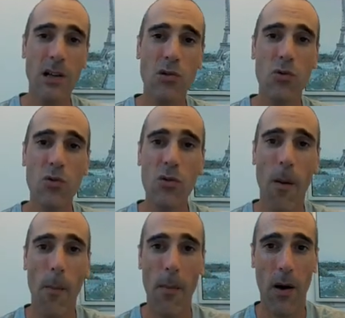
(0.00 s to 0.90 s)

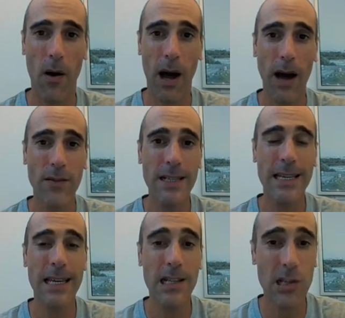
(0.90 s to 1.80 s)
to uh, have it
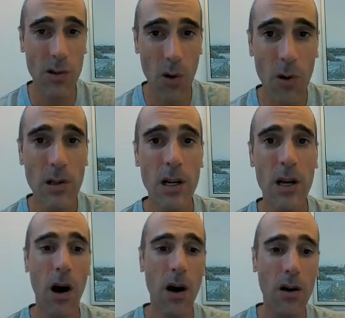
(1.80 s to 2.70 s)
installed
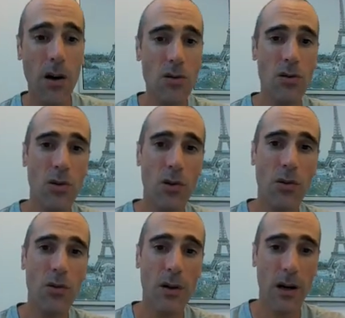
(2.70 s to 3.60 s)
on
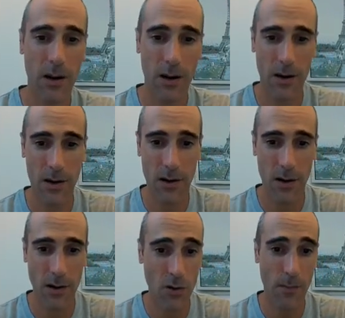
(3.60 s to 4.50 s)
your,
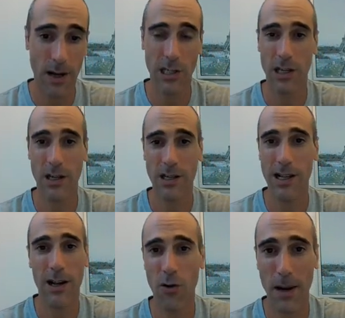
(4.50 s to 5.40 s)
uh, on your machine. It's
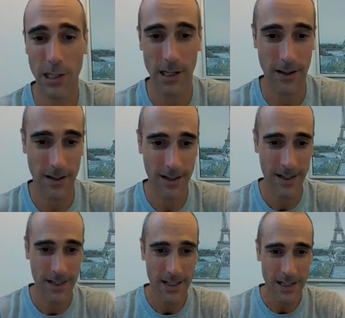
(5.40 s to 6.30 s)
like your machine.
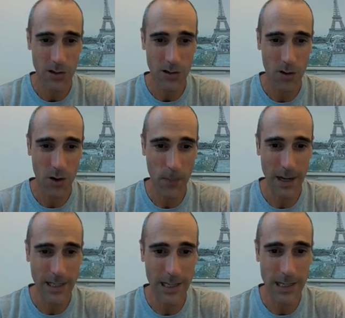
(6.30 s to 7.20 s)
So,
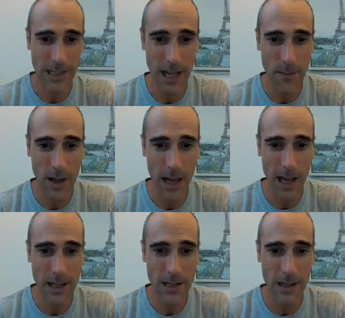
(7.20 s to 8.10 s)
operating system,
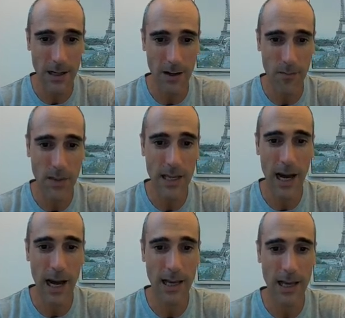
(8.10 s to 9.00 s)
and uh, me,
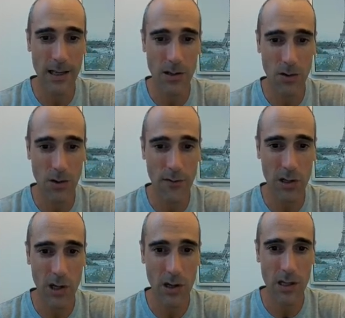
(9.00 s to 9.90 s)
I, so you have the
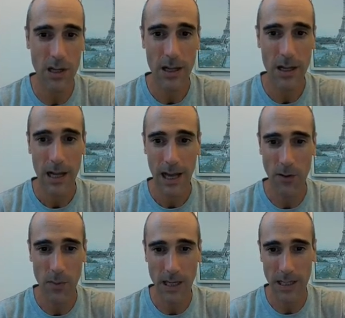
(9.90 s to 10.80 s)
choice at
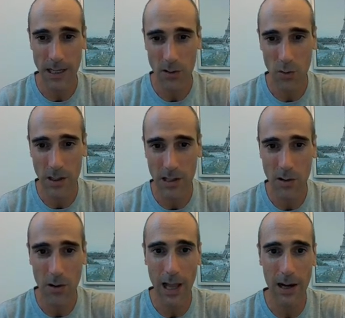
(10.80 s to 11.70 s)
the beginning to
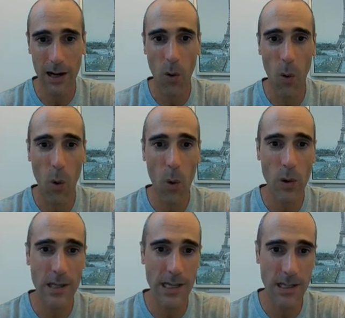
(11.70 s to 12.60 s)
install like
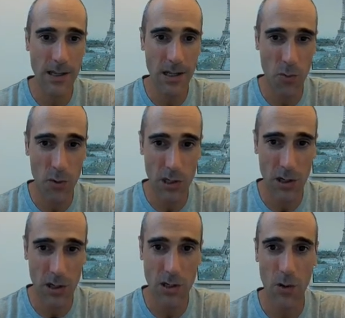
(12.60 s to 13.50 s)
all these
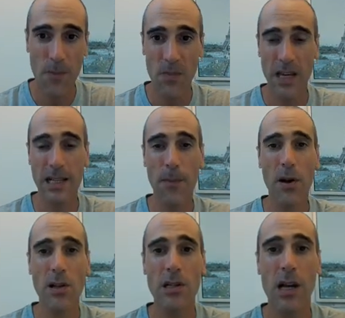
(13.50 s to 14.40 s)
distributions so it
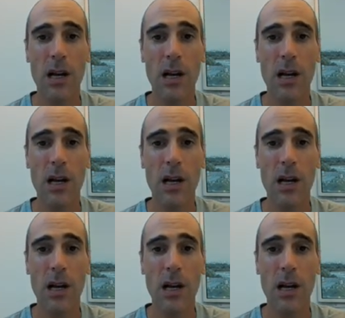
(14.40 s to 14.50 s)
depends